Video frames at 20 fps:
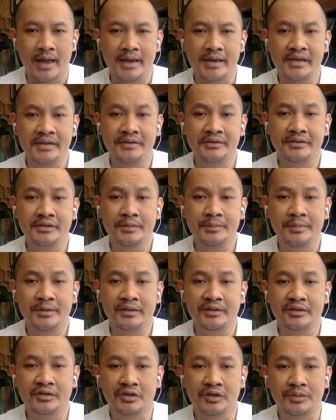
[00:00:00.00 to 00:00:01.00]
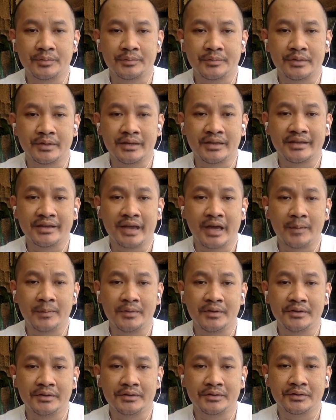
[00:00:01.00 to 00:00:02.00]
In simple terms, it can
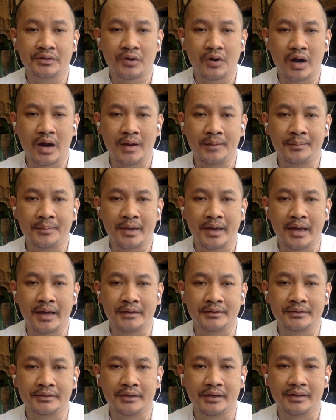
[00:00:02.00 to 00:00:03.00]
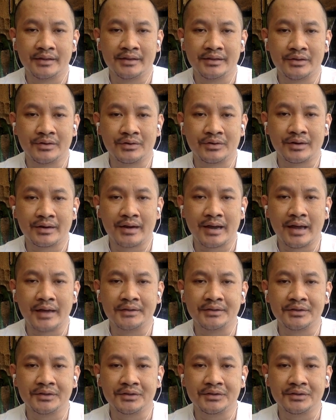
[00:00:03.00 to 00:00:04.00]
be described as the
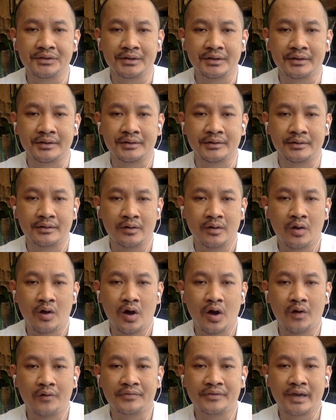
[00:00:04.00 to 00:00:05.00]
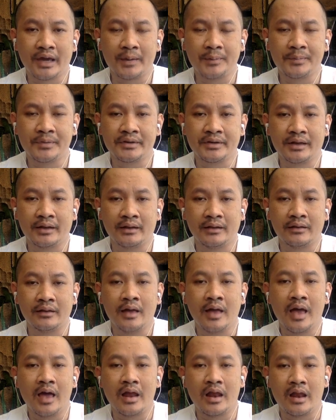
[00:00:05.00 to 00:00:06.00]
organization of capital,
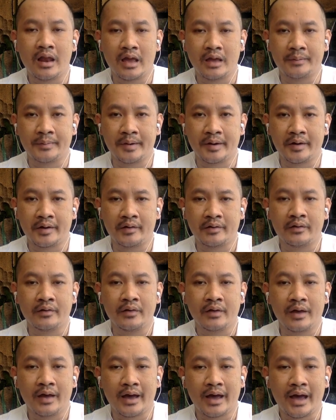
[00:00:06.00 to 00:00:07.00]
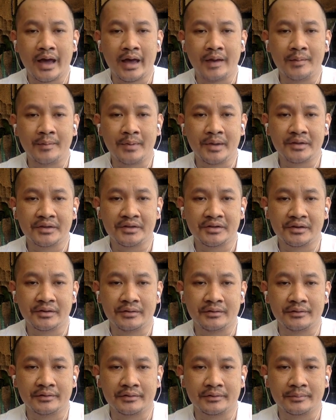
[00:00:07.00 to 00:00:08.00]
labor, and
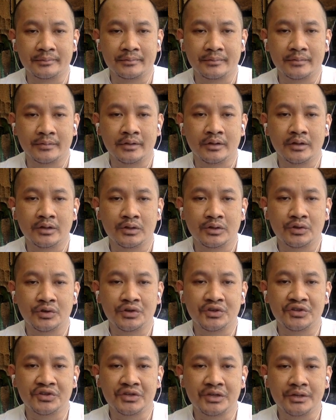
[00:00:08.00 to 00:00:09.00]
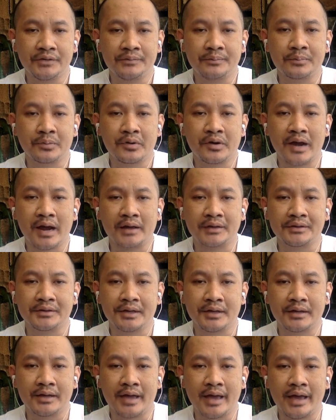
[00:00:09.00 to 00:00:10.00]
material to achieve
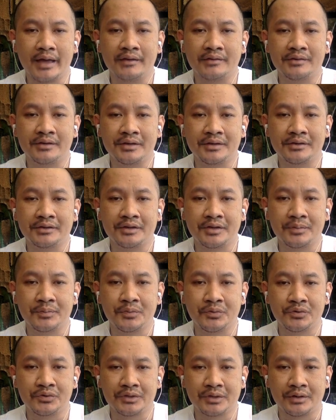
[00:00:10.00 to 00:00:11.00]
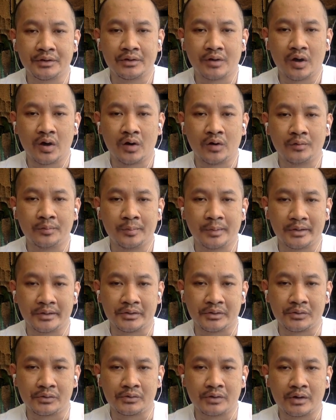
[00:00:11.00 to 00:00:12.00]
production and distribution of
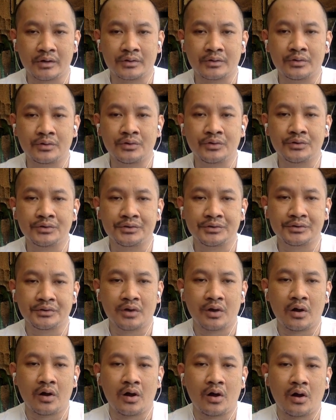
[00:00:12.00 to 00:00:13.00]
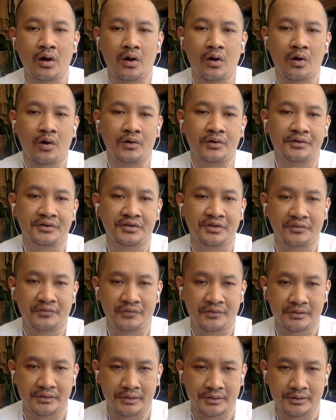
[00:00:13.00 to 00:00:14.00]
particular goods or
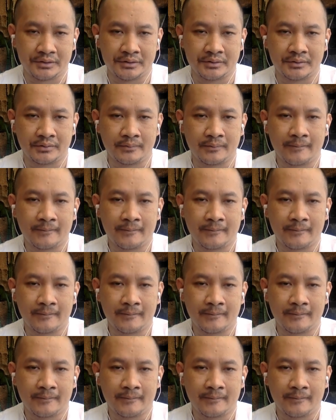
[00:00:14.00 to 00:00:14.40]
services.